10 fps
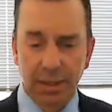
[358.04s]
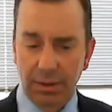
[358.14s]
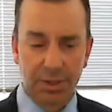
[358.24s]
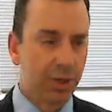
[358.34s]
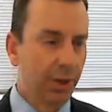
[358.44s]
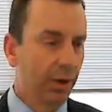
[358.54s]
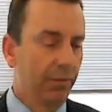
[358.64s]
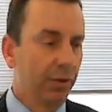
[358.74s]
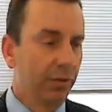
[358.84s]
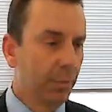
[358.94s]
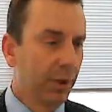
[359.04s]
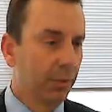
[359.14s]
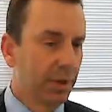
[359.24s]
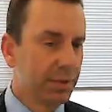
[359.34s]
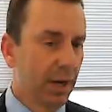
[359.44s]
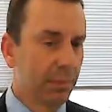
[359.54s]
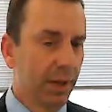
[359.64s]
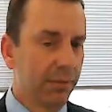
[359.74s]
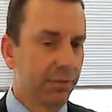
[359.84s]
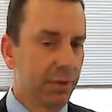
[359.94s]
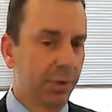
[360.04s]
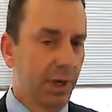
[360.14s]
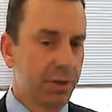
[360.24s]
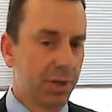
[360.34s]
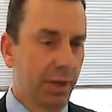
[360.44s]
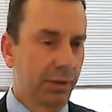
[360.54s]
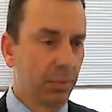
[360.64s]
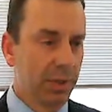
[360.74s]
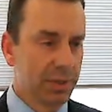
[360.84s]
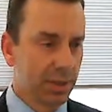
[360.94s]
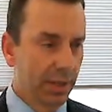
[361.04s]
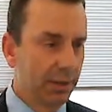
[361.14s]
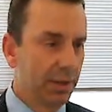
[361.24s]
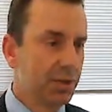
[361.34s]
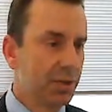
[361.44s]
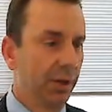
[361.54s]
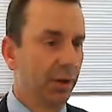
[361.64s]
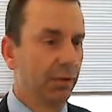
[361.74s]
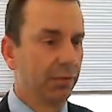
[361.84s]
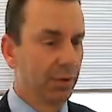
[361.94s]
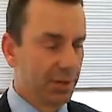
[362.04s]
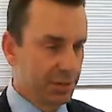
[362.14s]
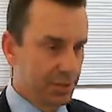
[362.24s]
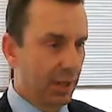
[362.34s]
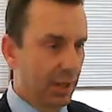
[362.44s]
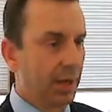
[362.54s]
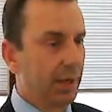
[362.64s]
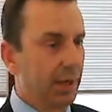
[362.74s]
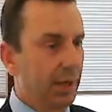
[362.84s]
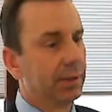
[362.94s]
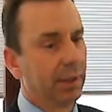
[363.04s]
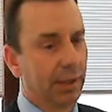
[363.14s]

This year, if you're familiar with the timeline for the project, we had slated this year for design,